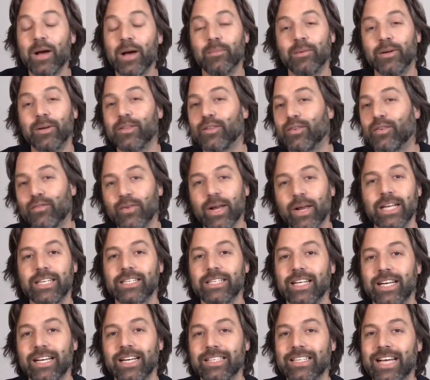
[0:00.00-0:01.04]
but the strange
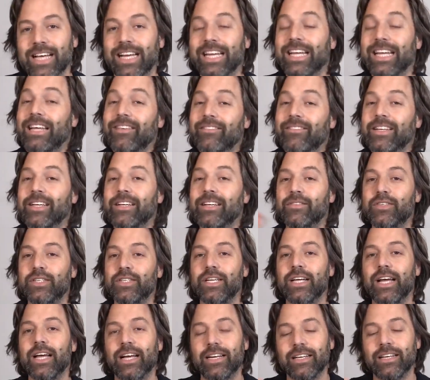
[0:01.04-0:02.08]
thing is that even if
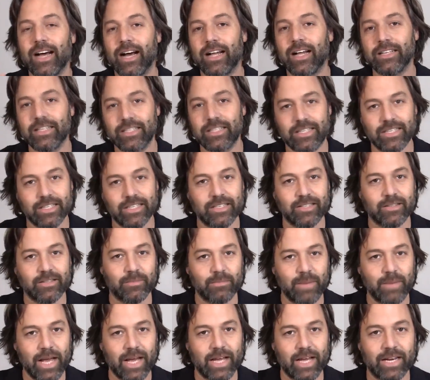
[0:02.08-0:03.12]
she acknowledges the
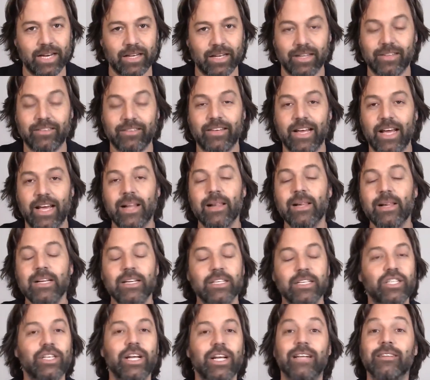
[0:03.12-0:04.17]
man, and let's say
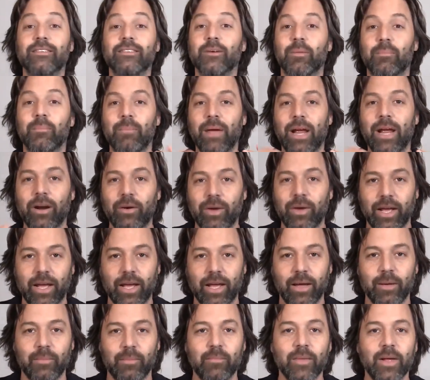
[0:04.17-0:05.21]
she ends up marrying
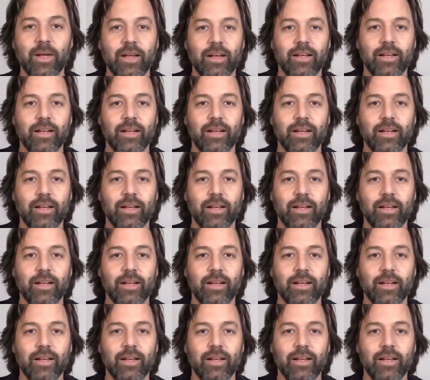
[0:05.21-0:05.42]
him,